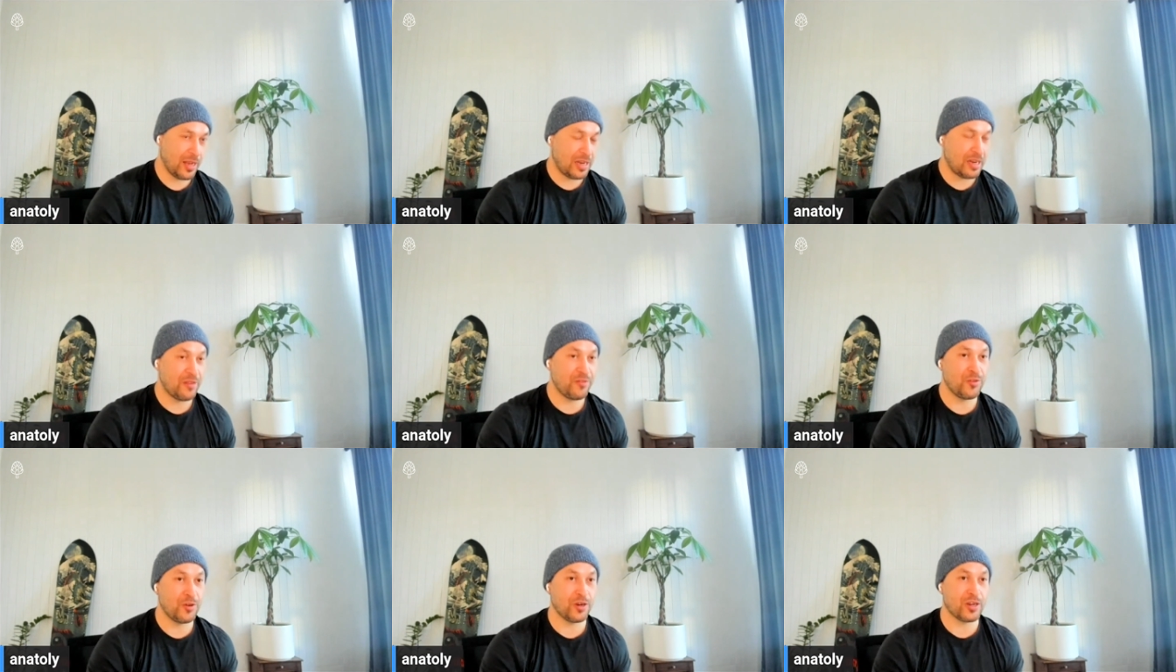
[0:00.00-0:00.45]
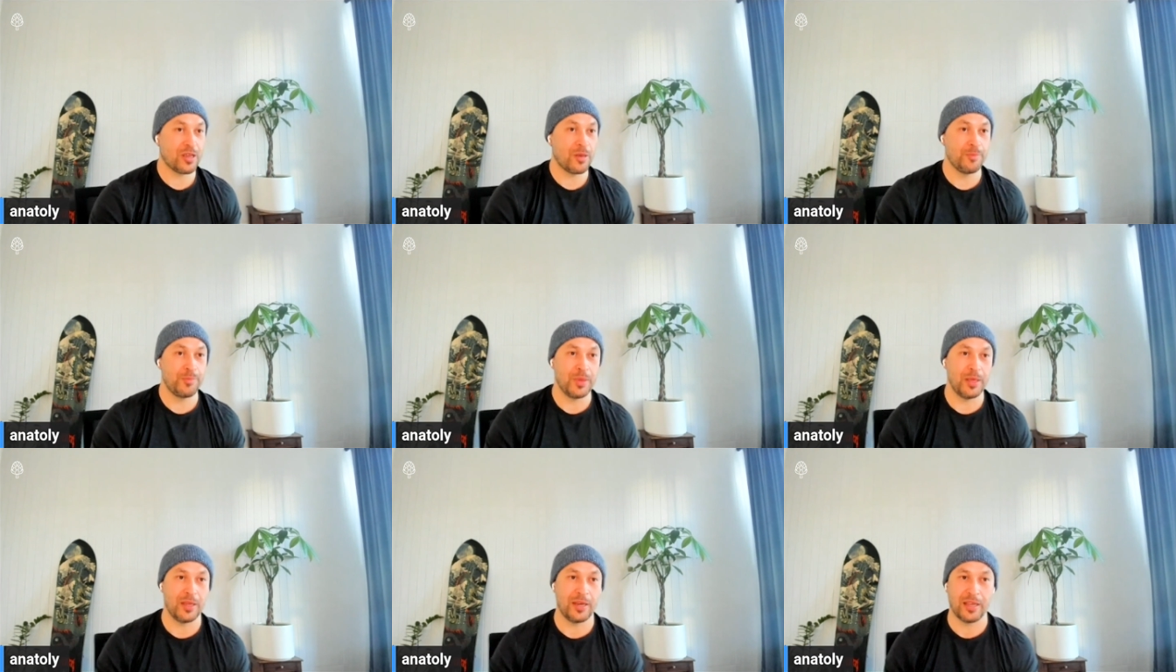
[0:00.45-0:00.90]
And if you're
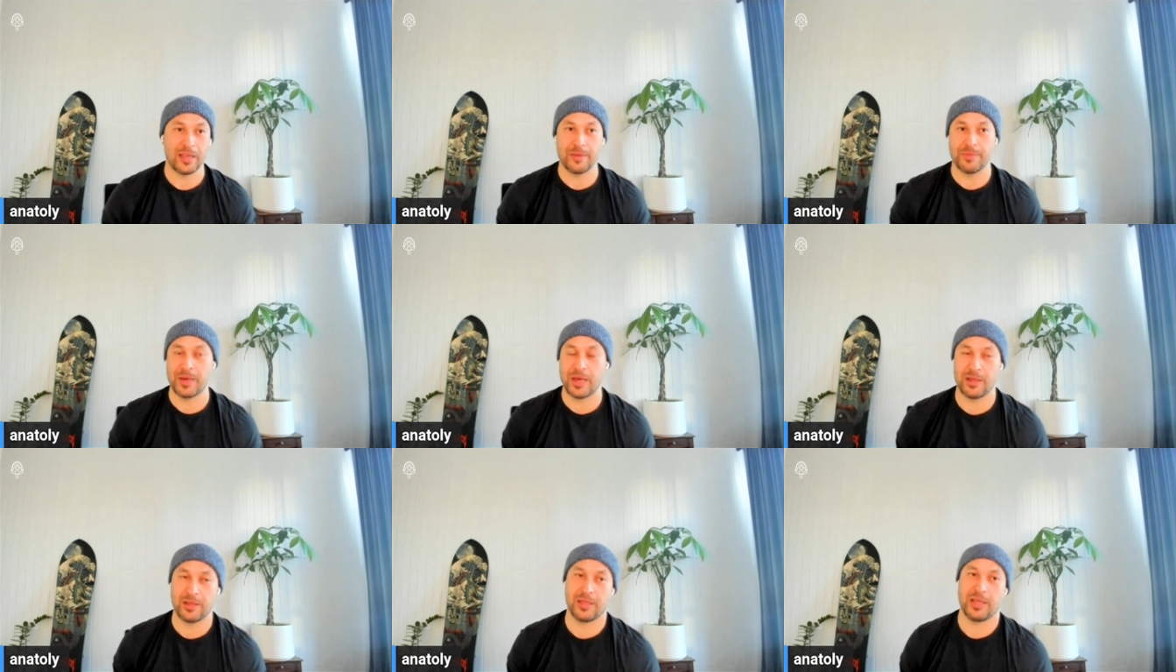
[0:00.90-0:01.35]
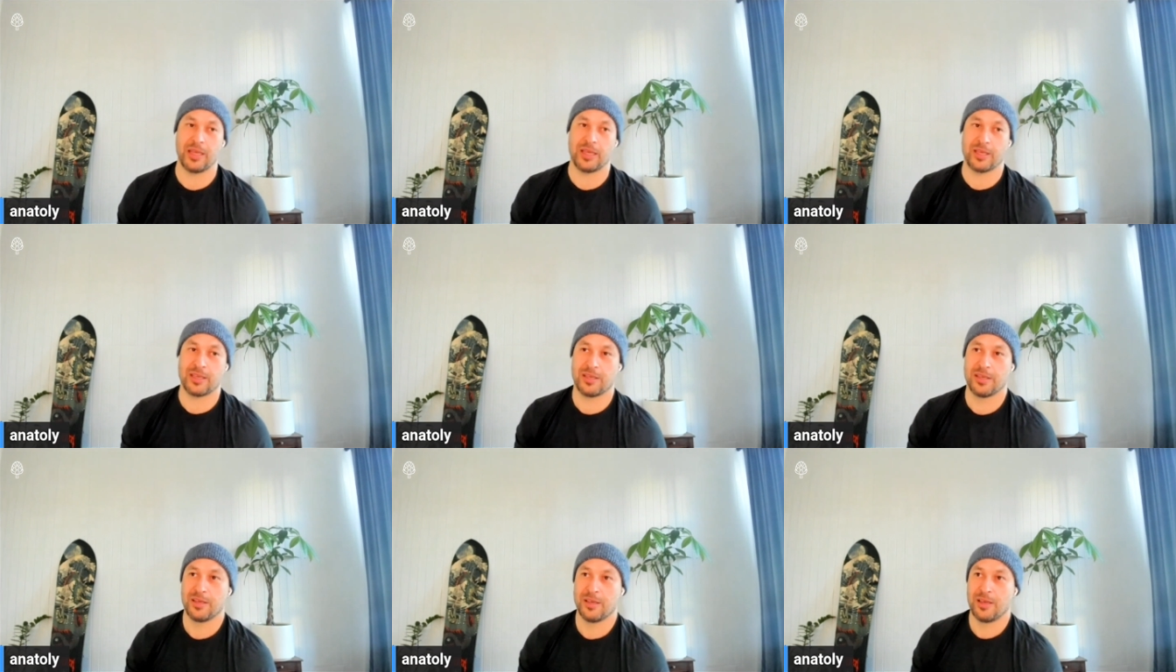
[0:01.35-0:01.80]
competing about
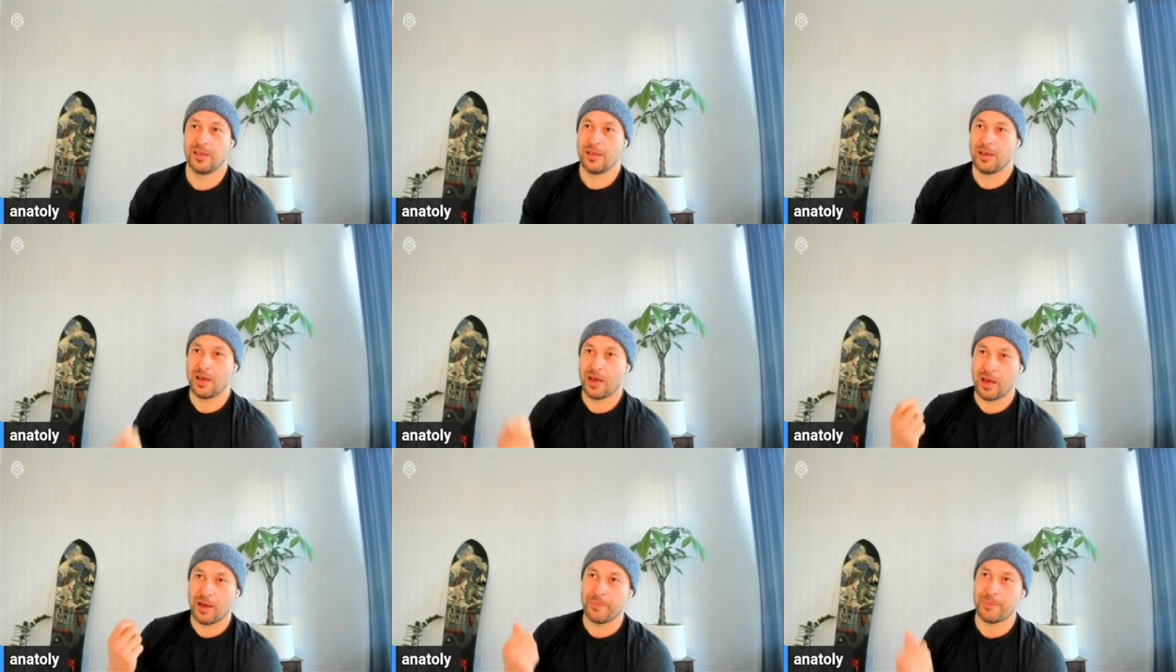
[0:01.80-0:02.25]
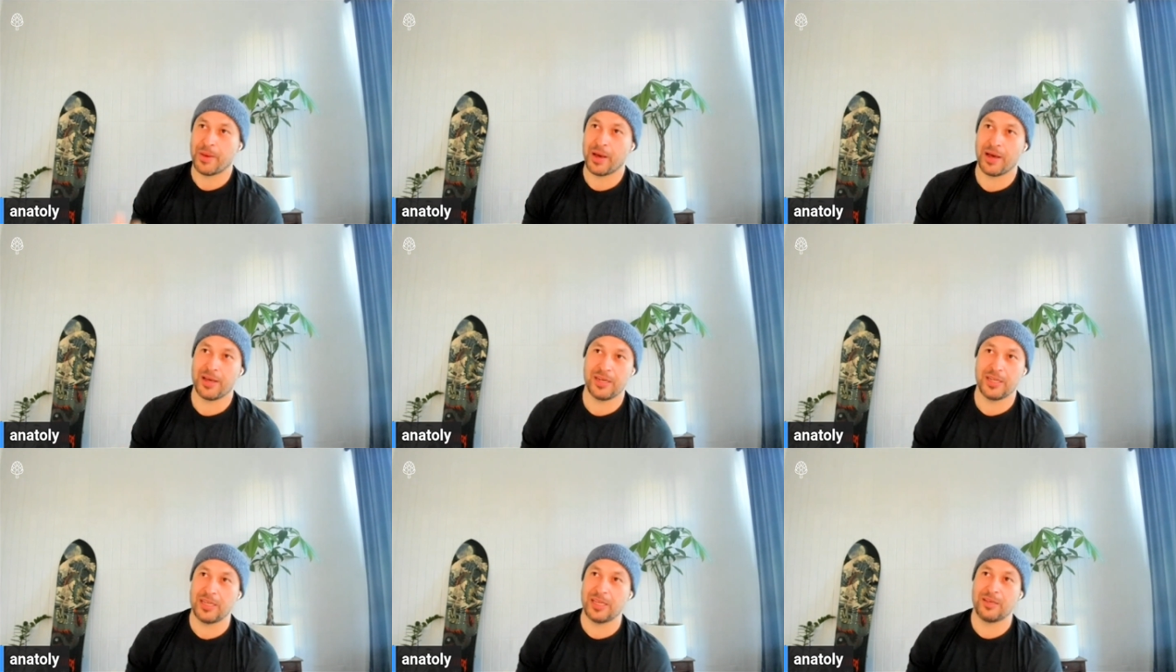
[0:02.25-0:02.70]
like a
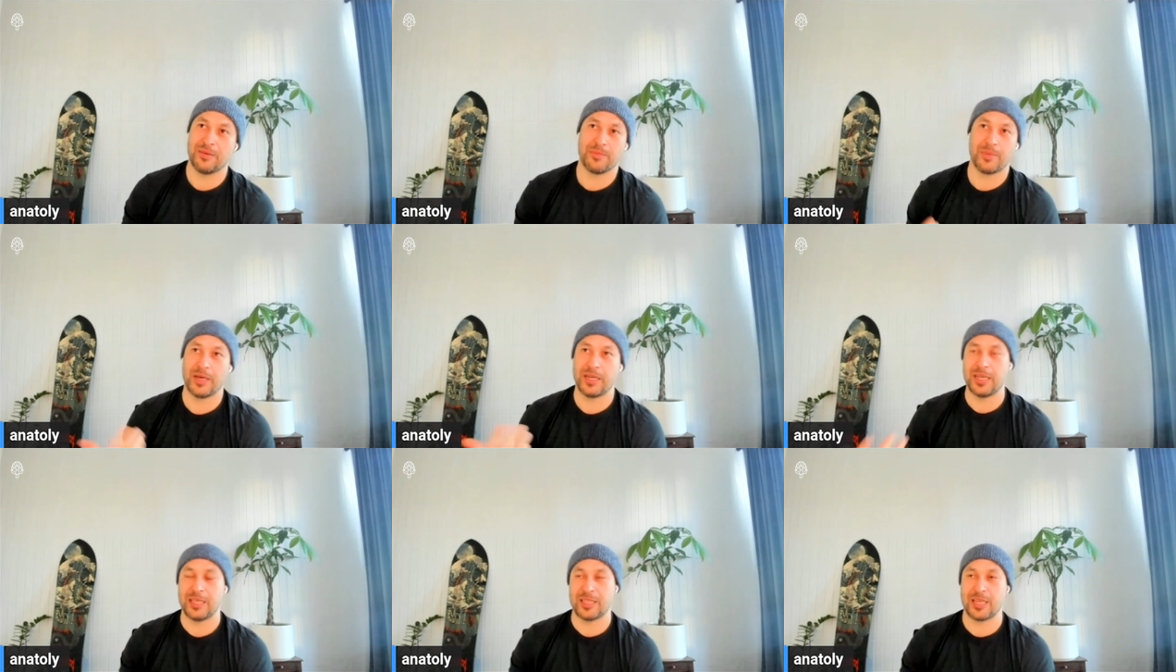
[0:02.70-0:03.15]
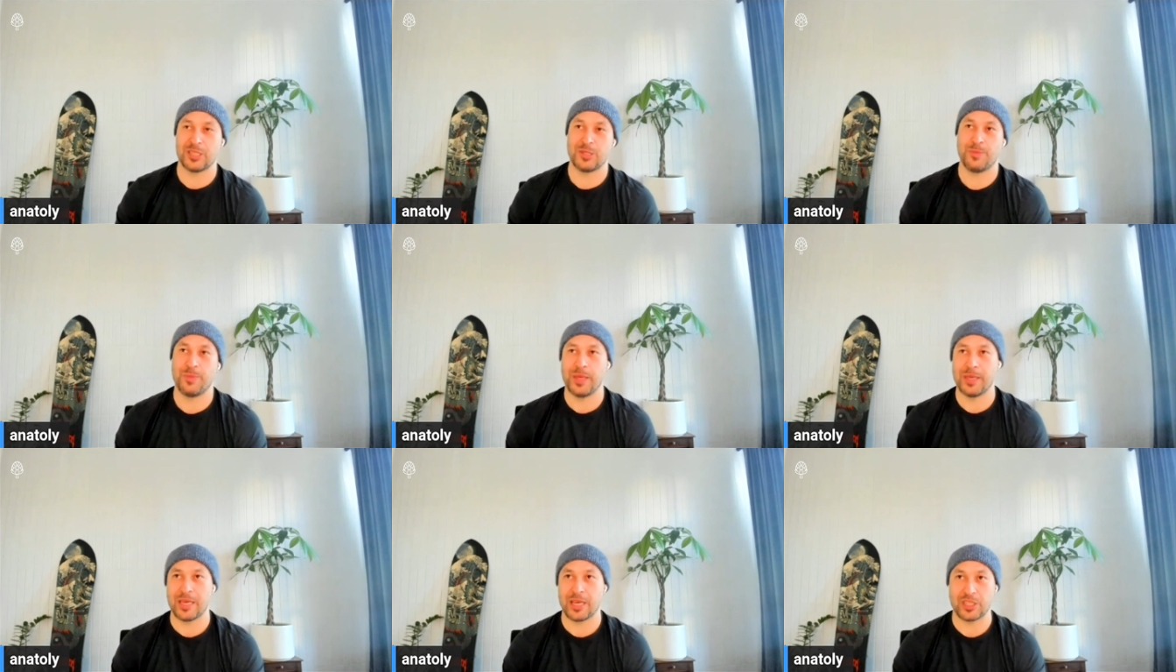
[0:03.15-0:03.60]
money that's
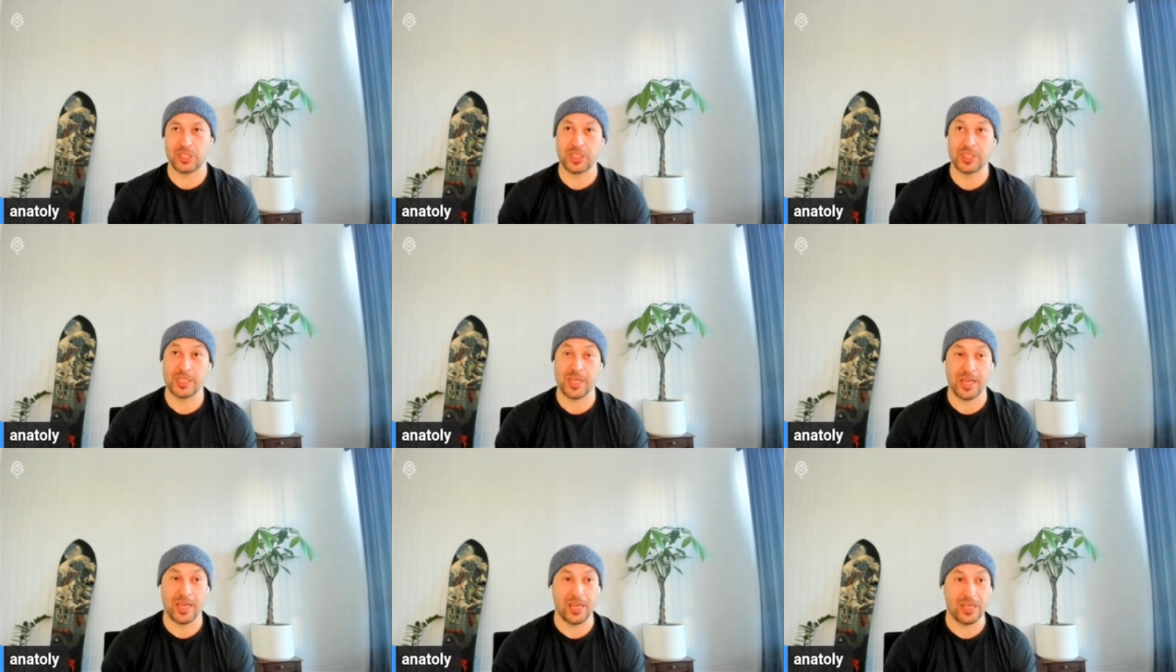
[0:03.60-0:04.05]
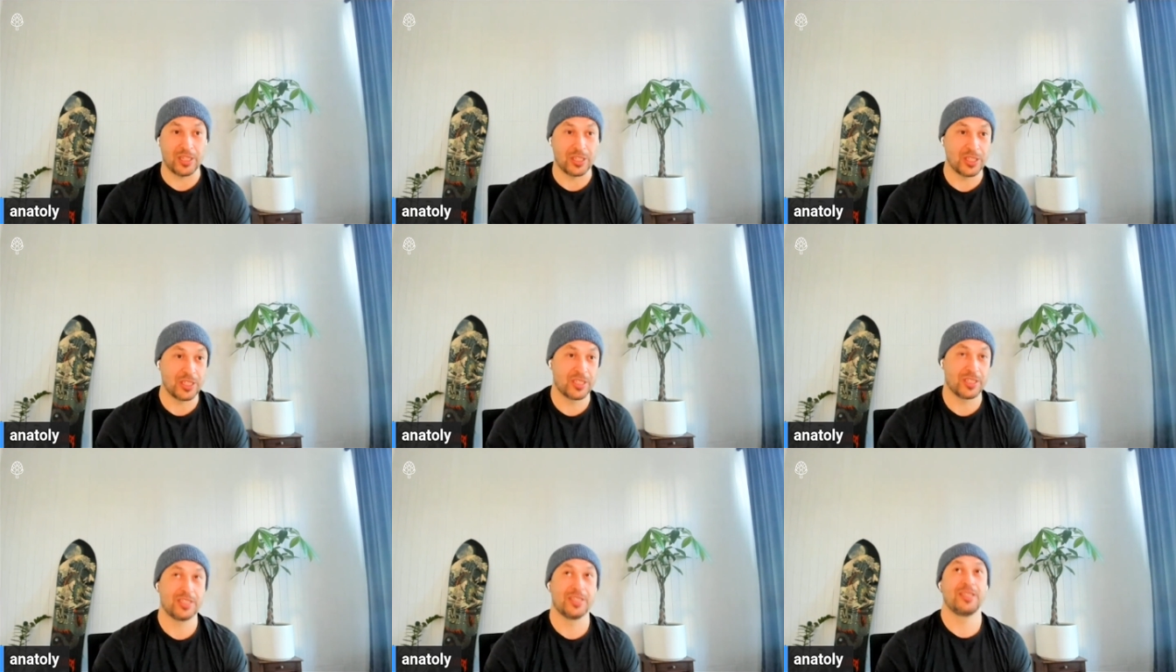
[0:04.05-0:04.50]
being
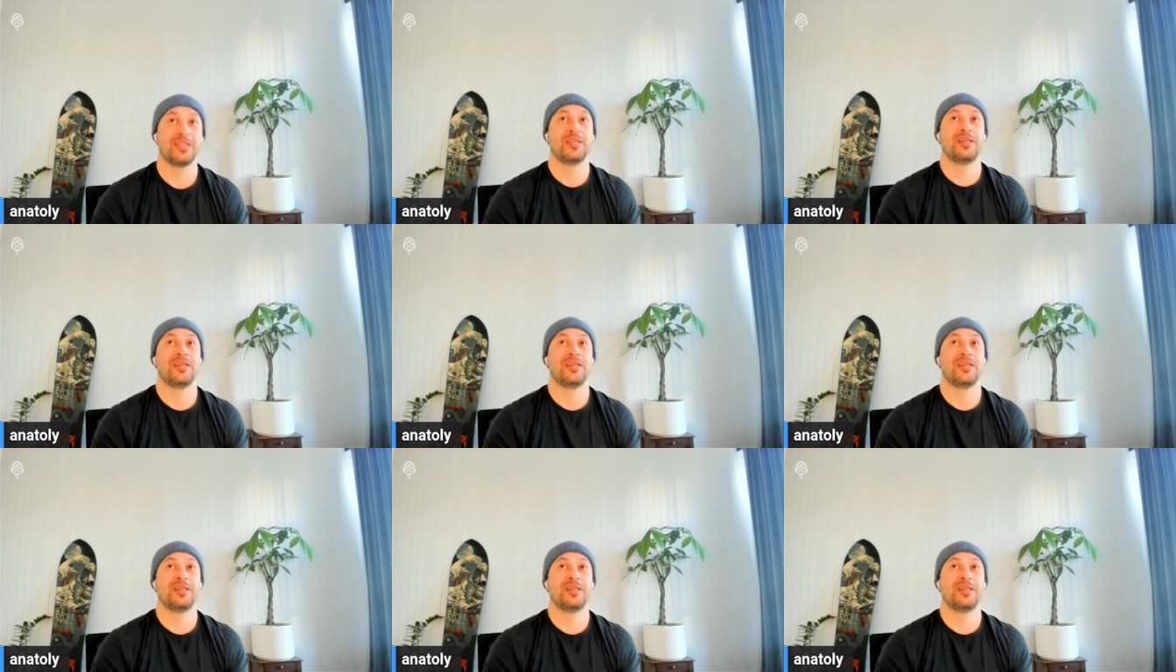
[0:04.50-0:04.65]
exchanged,